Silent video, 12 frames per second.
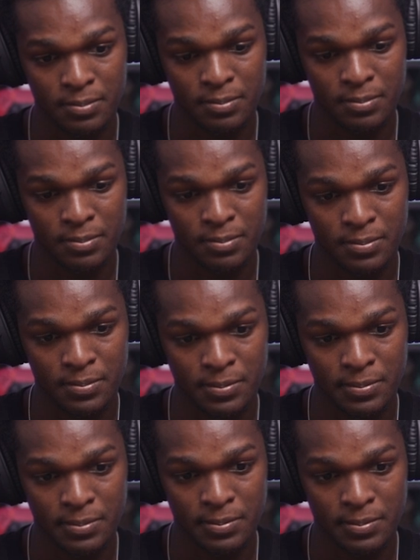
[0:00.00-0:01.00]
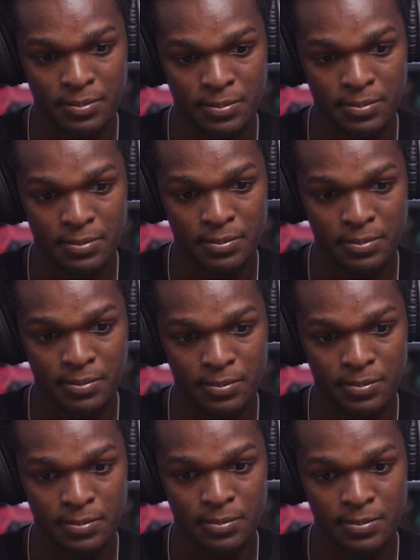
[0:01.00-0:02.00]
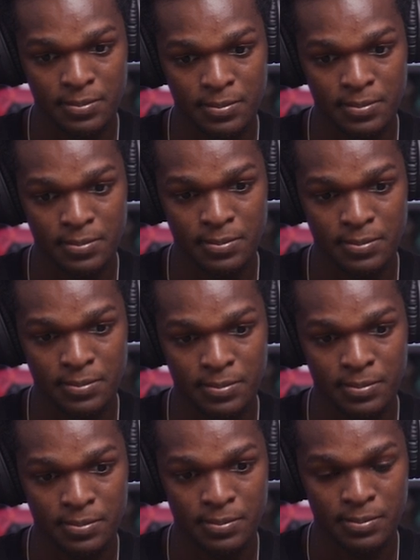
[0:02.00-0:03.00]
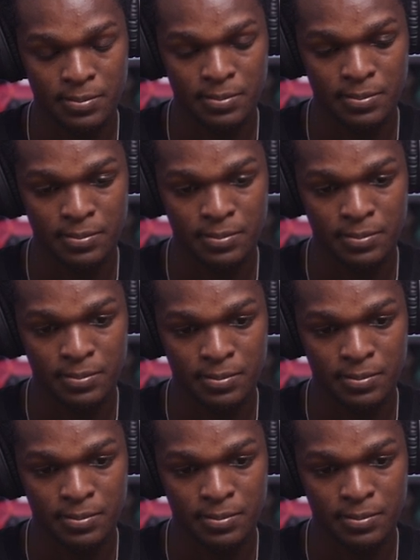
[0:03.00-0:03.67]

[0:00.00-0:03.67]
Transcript: (not speaking)